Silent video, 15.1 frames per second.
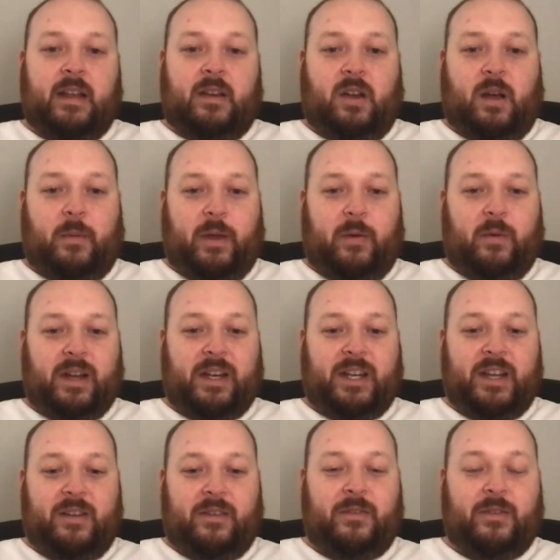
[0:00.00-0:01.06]
normally would
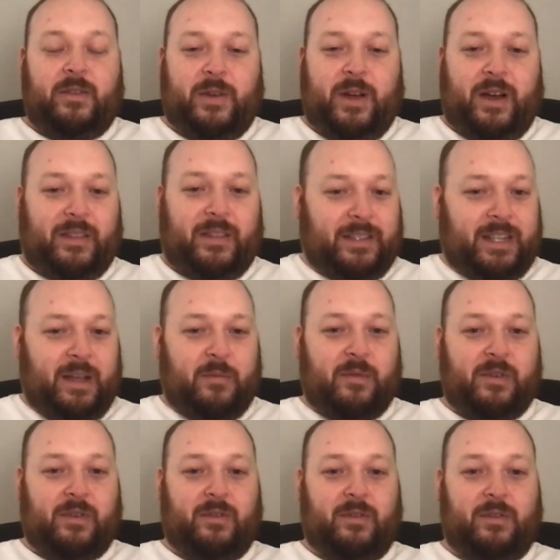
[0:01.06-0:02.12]
do throughout the
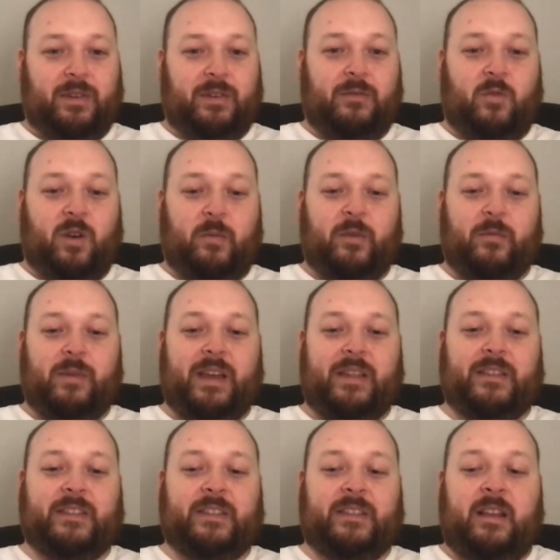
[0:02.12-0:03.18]
summer or warmer
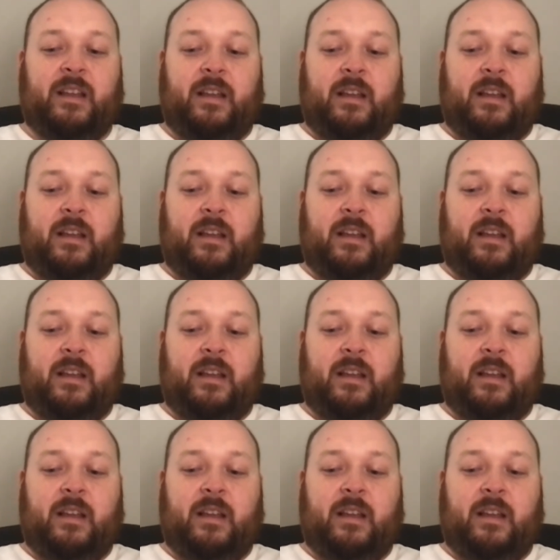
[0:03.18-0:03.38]
months.